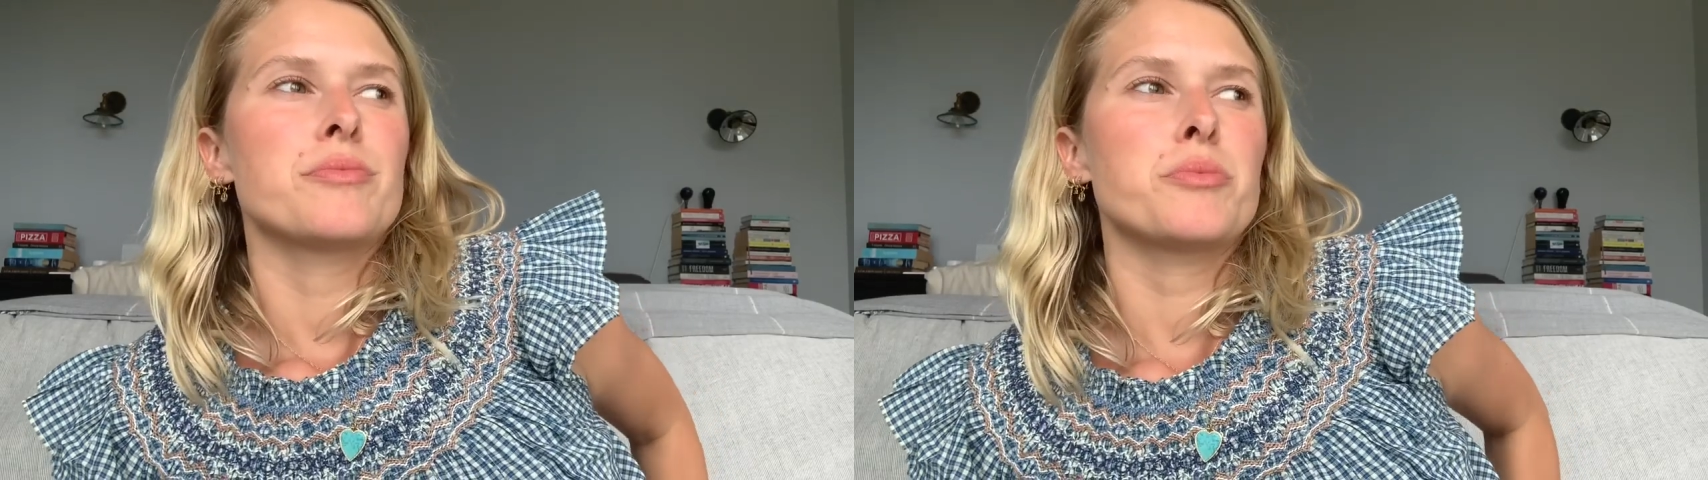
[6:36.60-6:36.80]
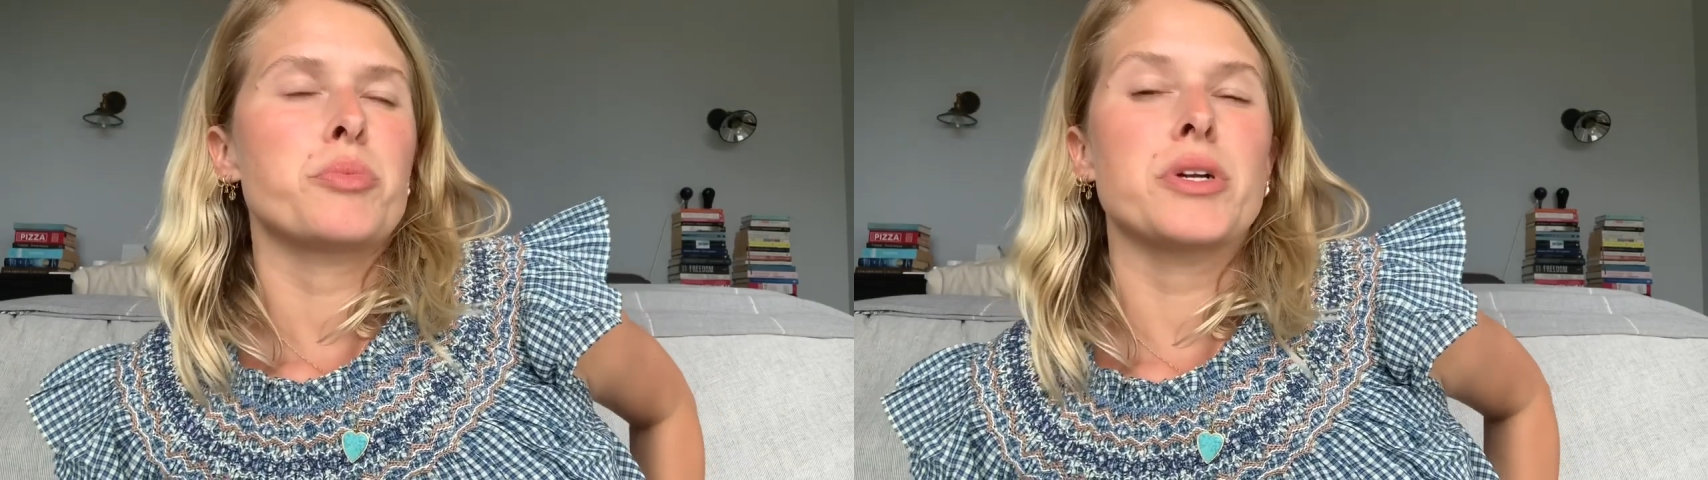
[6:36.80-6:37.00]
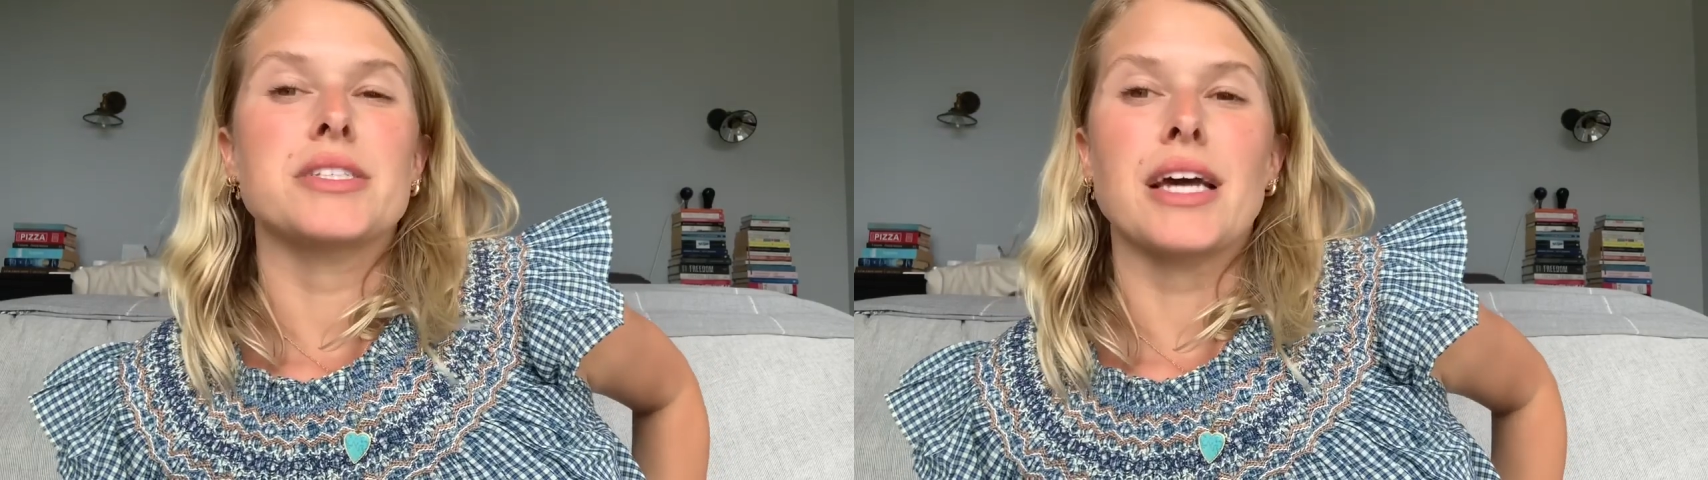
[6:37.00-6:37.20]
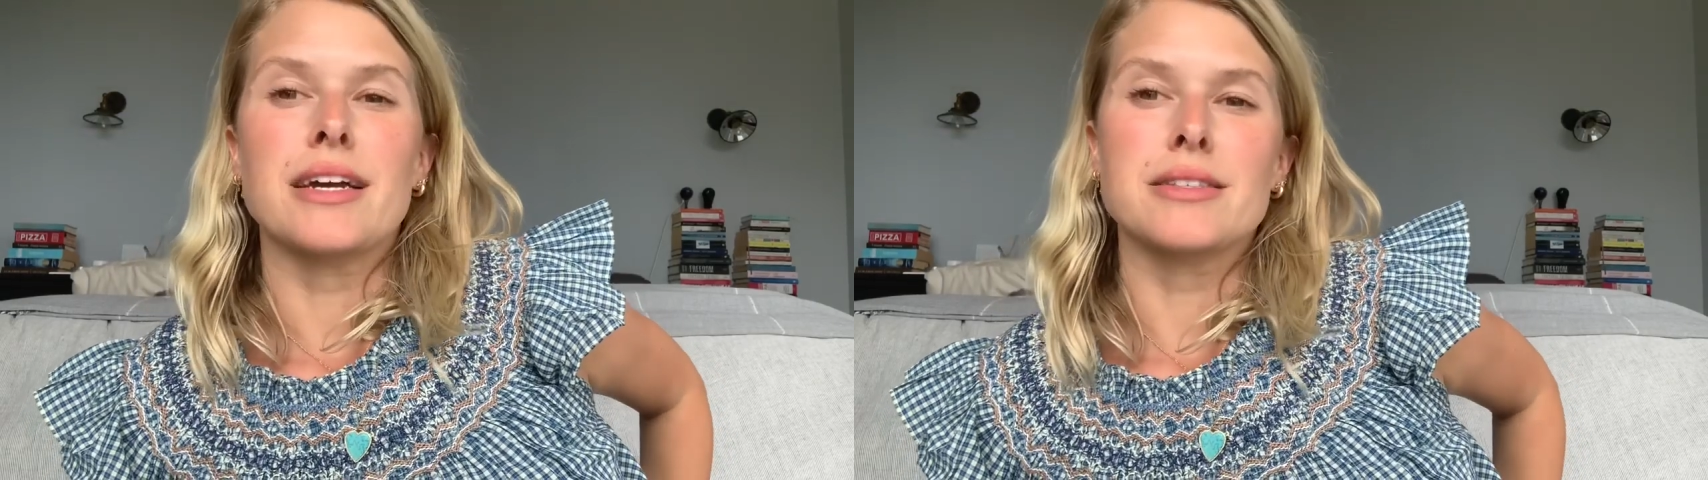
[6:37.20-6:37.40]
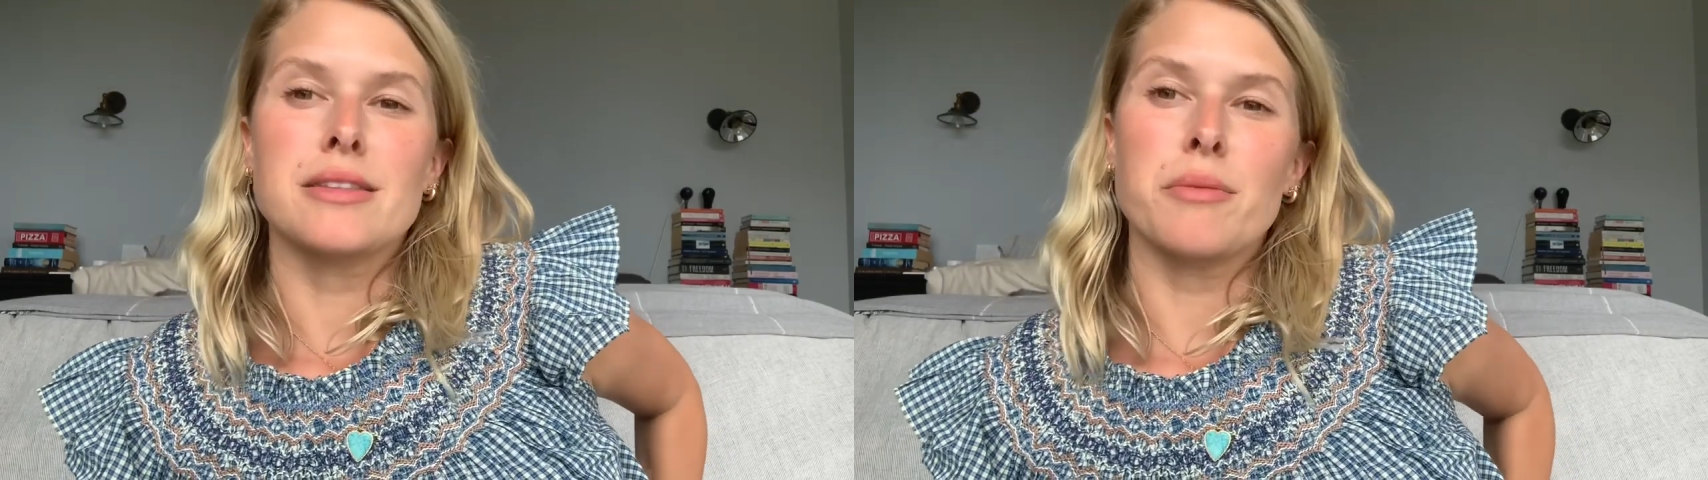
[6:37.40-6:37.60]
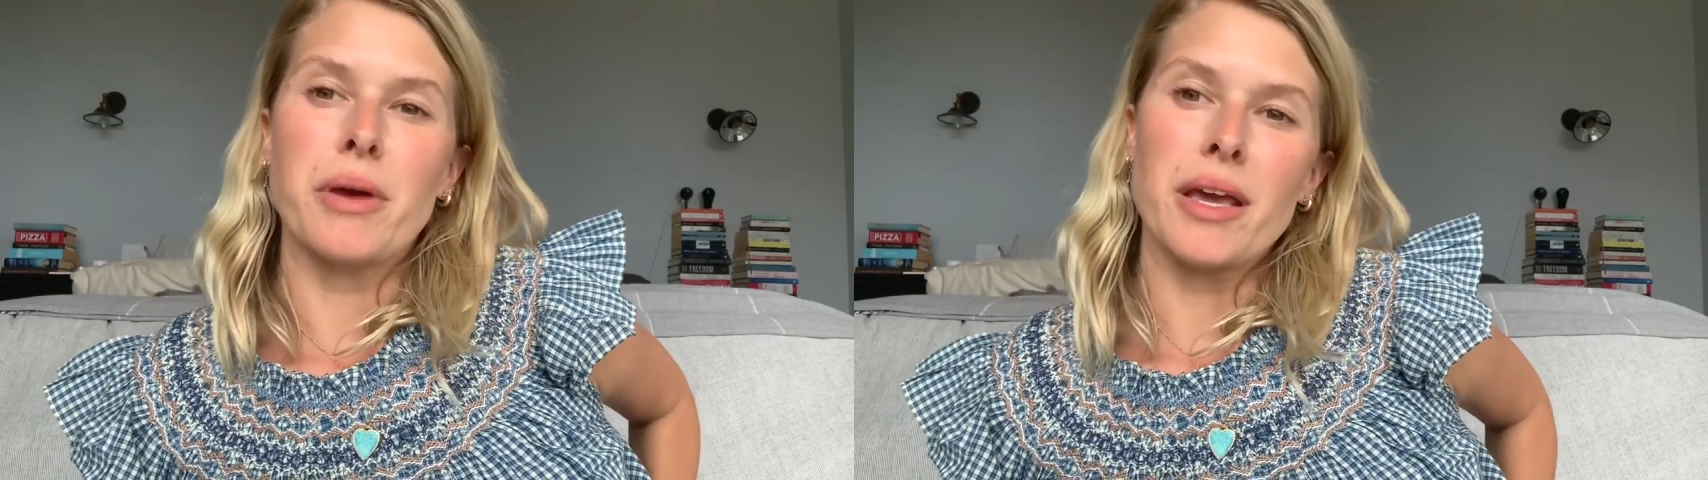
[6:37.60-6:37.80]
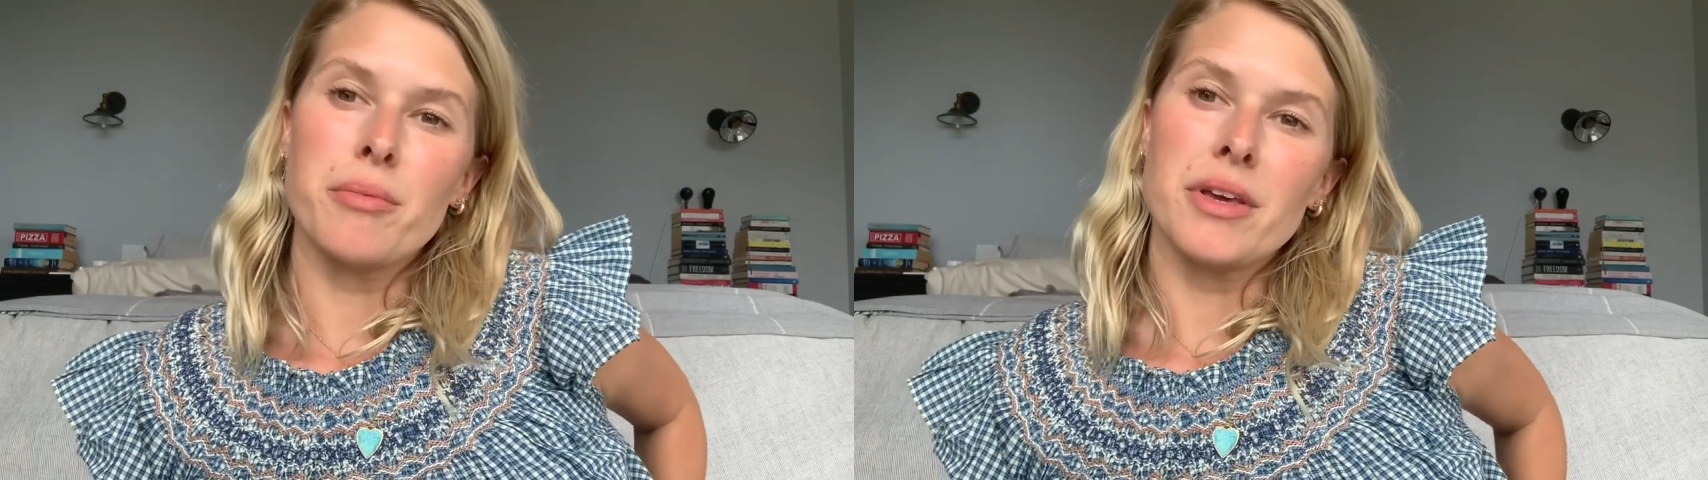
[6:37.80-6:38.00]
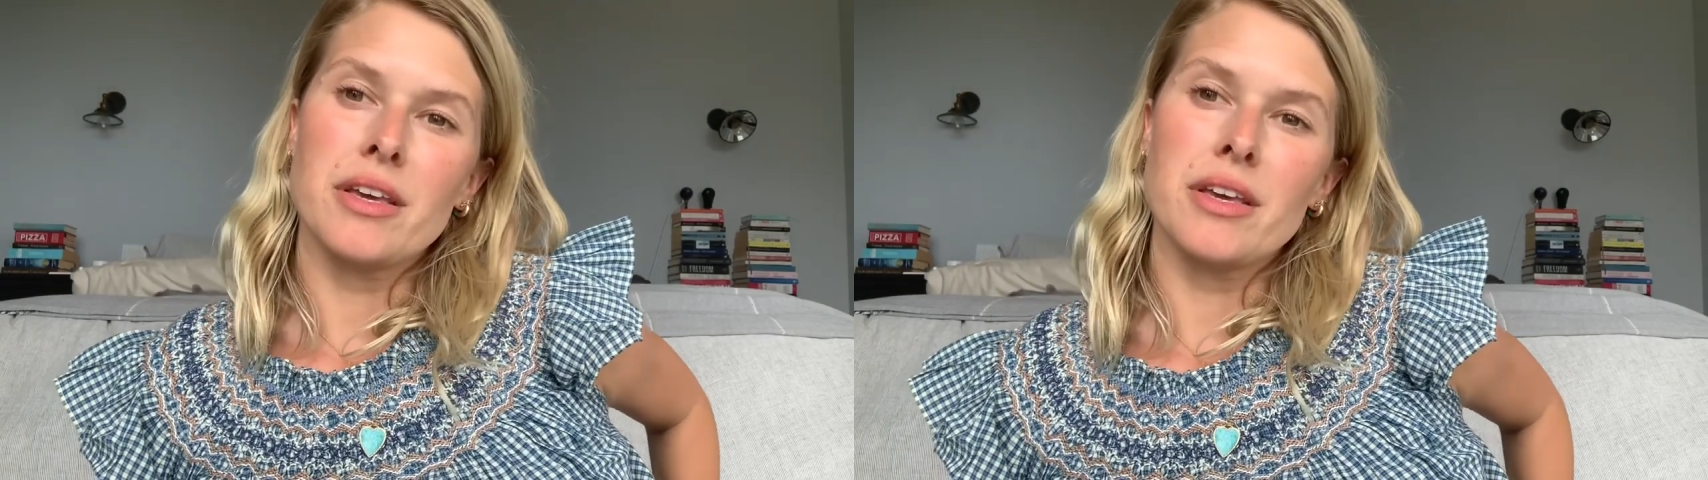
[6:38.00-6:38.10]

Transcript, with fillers: protect the baby